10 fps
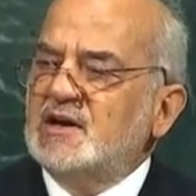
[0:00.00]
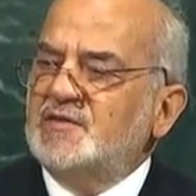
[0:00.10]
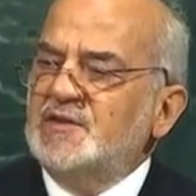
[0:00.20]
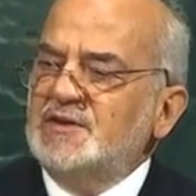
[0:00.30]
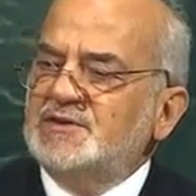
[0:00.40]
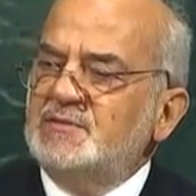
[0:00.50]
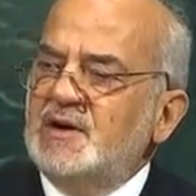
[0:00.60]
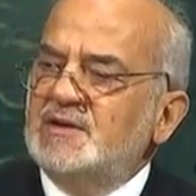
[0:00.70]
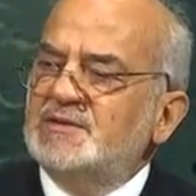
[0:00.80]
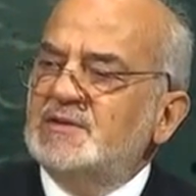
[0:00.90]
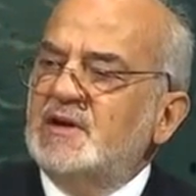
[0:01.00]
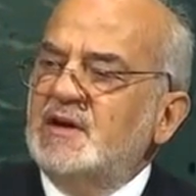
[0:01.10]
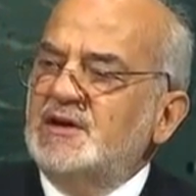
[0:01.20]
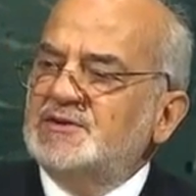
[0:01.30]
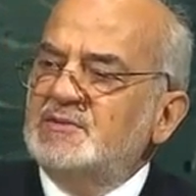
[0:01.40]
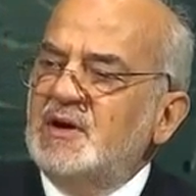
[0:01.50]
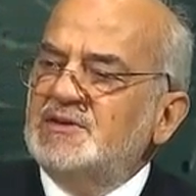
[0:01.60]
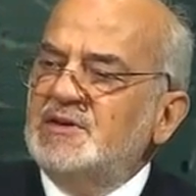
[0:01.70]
It is a state based on a